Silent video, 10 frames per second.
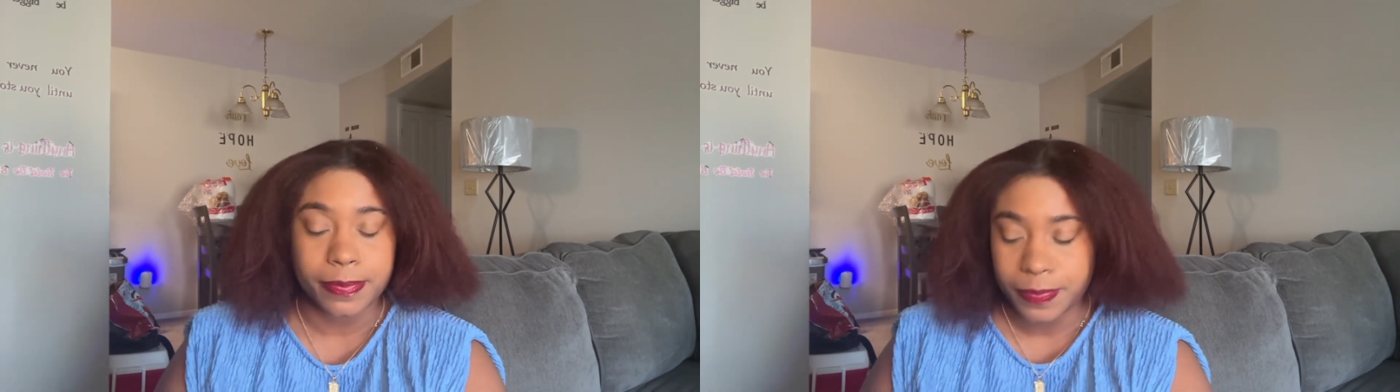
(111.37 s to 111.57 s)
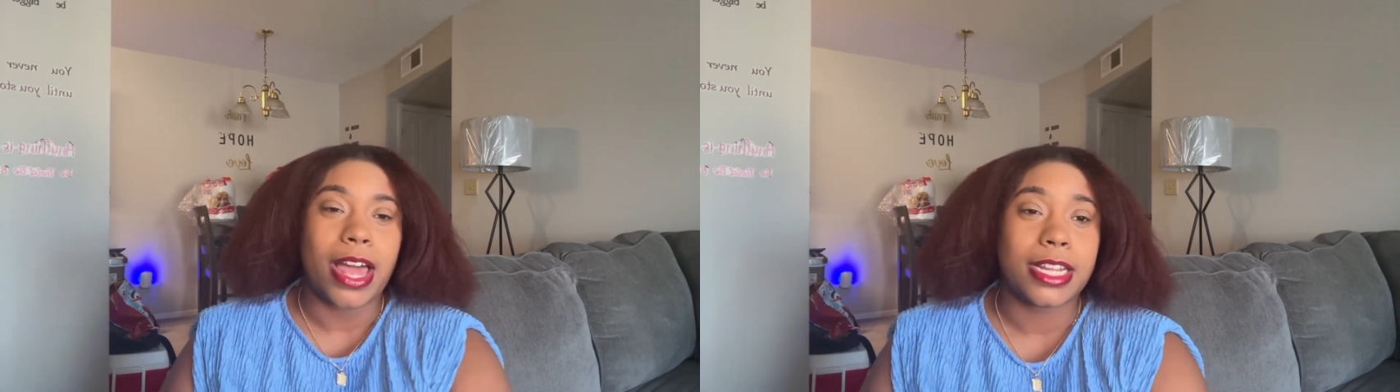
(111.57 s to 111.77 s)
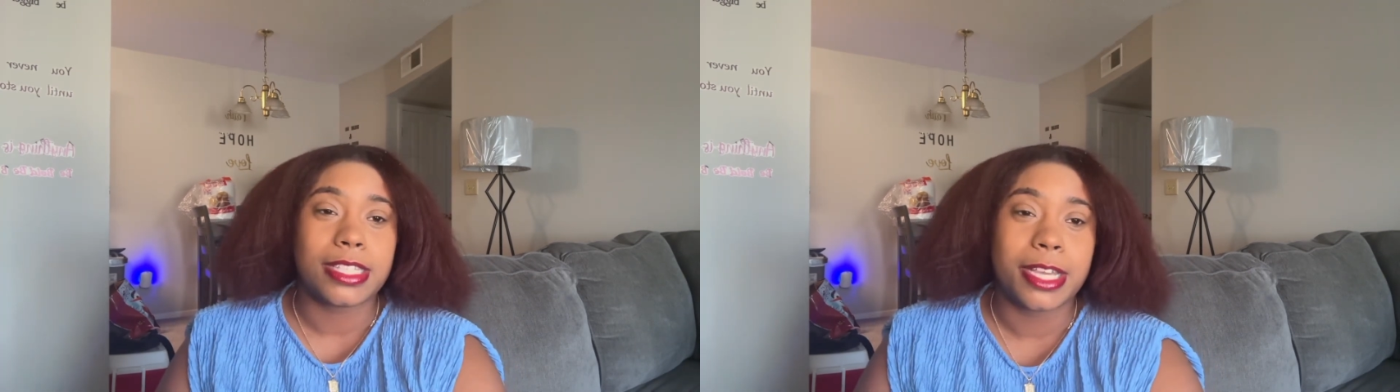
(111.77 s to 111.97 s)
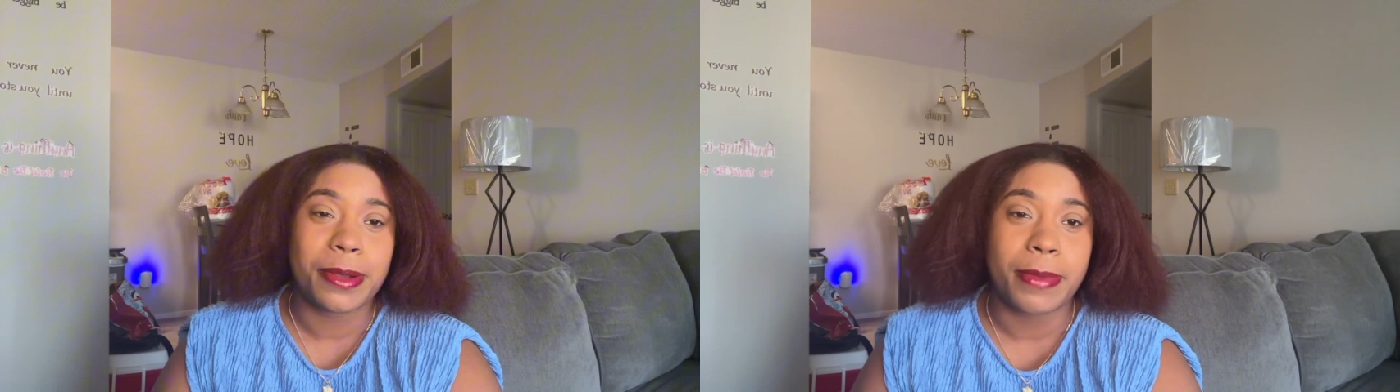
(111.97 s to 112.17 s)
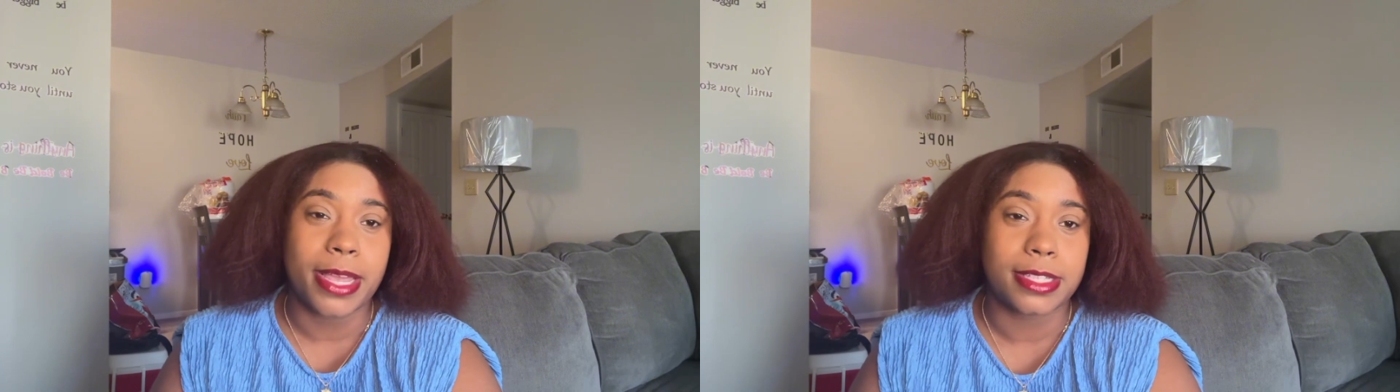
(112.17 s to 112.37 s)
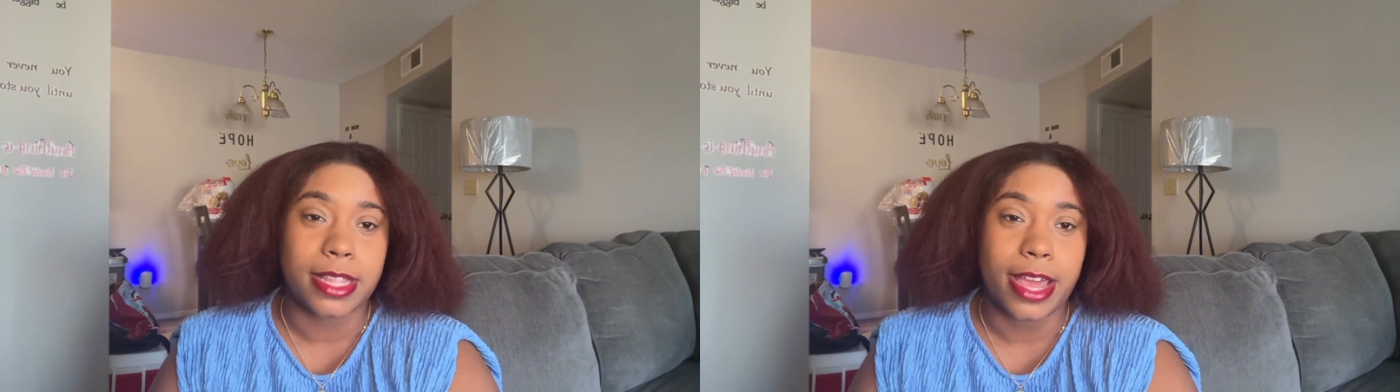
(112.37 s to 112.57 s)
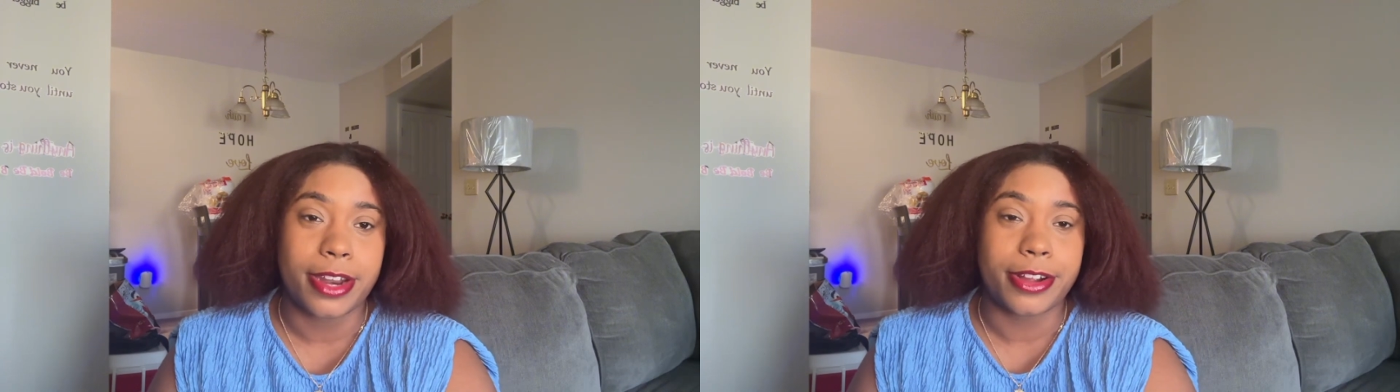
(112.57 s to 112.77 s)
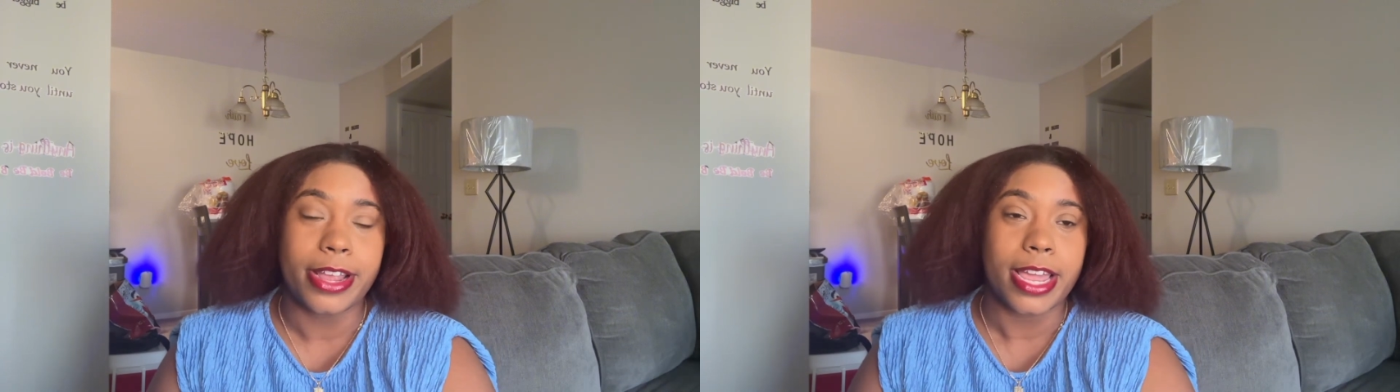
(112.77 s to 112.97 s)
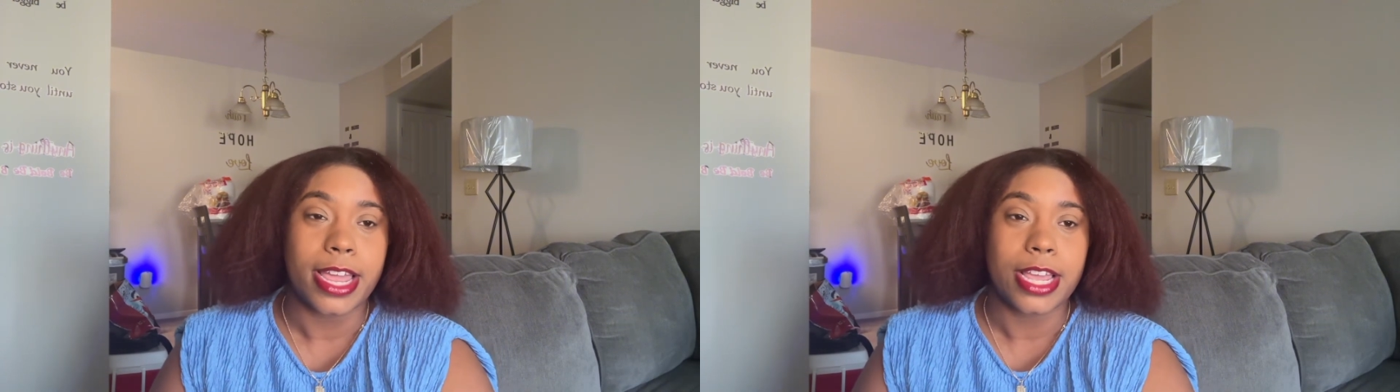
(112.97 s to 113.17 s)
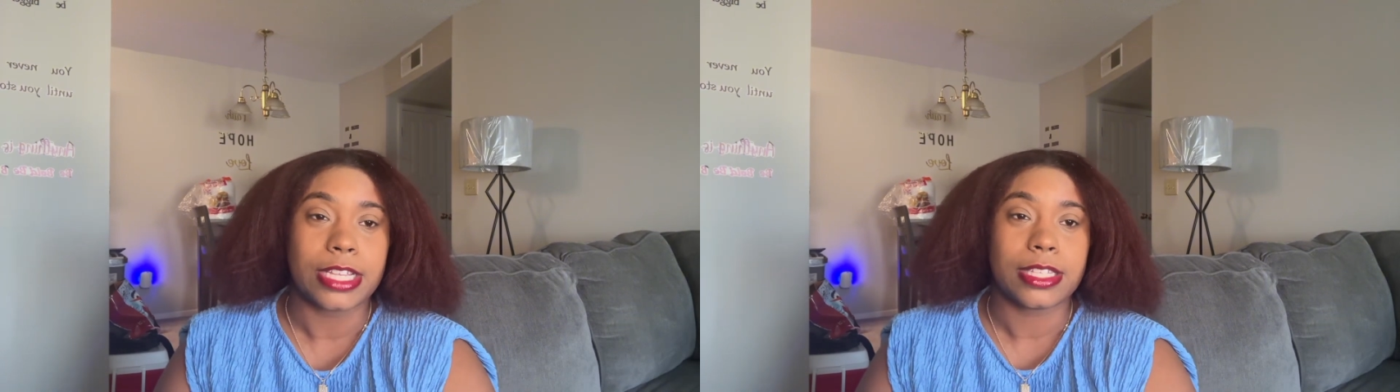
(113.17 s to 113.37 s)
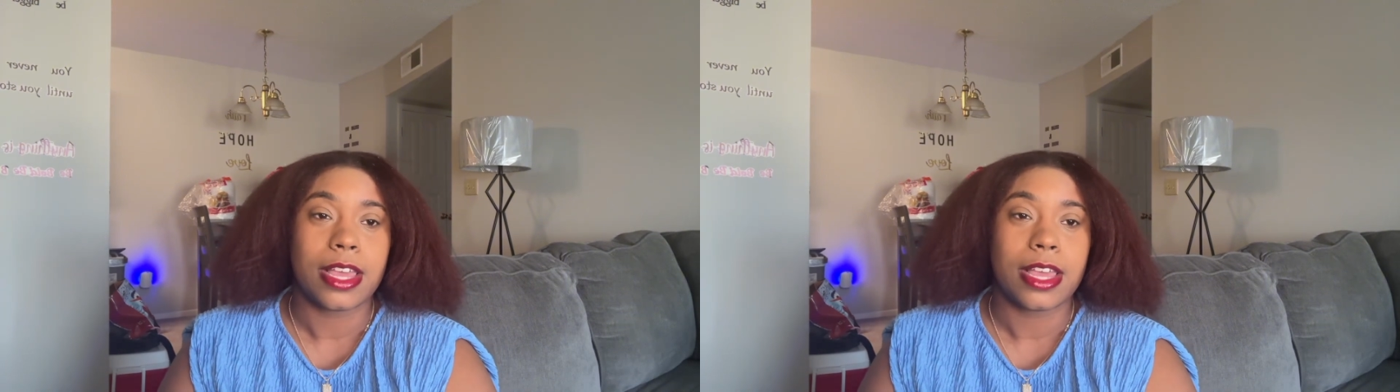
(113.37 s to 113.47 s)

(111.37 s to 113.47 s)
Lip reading: Voluntary manslaughter is